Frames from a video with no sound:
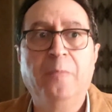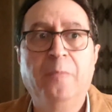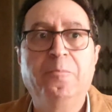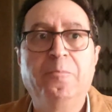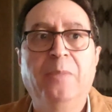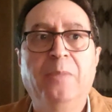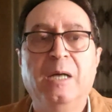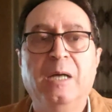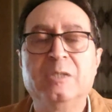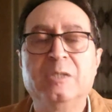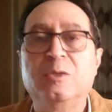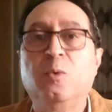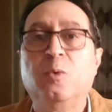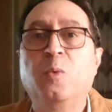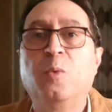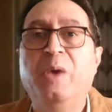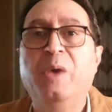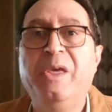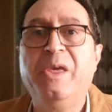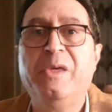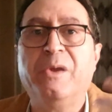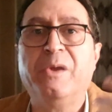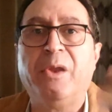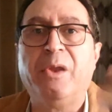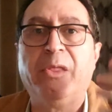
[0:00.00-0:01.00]
but
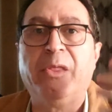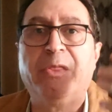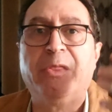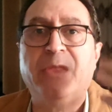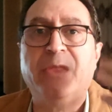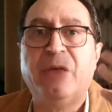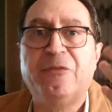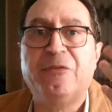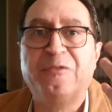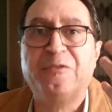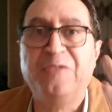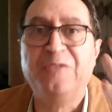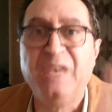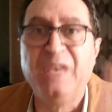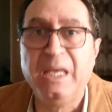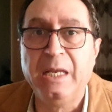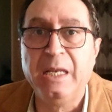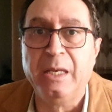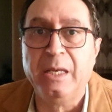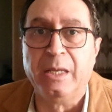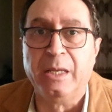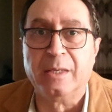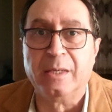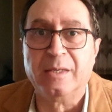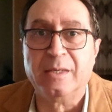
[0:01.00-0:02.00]
where is the
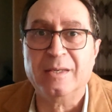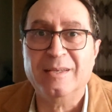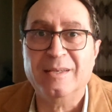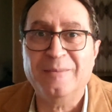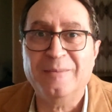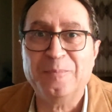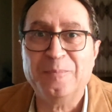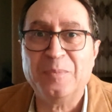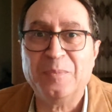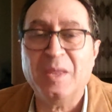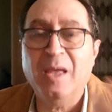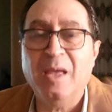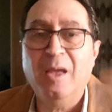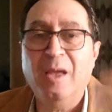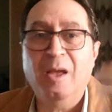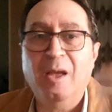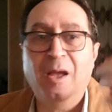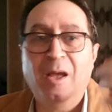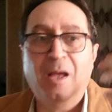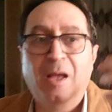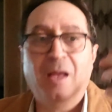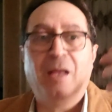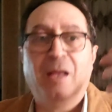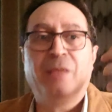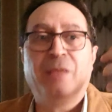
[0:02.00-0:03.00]
feeling?
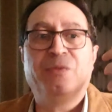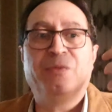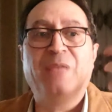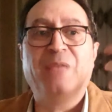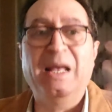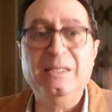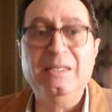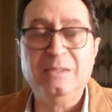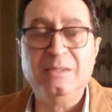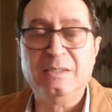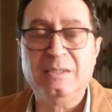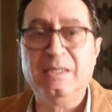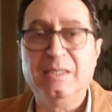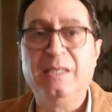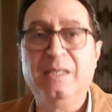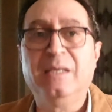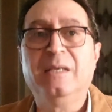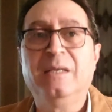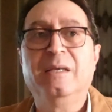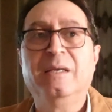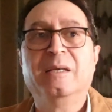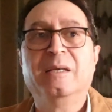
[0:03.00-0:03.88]
Dancing